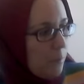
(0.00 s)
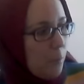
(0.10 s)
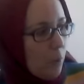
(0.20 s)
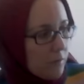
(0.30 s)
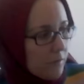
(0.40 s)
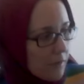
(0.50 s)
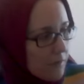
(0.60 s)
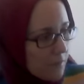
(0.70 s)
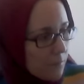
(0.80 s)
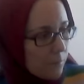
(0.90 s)

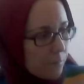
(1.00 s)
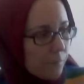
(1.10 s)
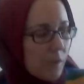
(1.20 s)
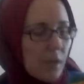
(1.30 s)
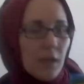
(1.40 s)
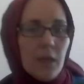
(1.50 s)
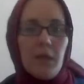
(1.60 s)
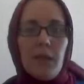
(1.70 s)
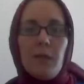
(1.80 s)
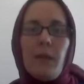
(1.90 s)
politics.
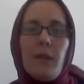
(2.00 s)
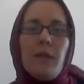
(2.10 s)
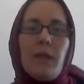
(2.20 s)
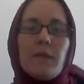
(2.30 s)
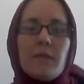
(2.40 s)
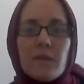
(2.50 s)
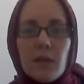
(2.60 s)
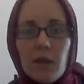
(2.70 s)
In my next